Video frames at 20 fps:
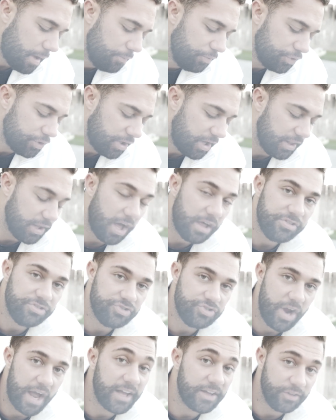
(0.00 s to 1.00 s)
Girl, I lost
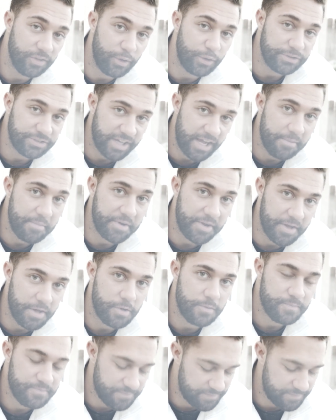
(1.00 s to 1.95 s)
track a long time ago.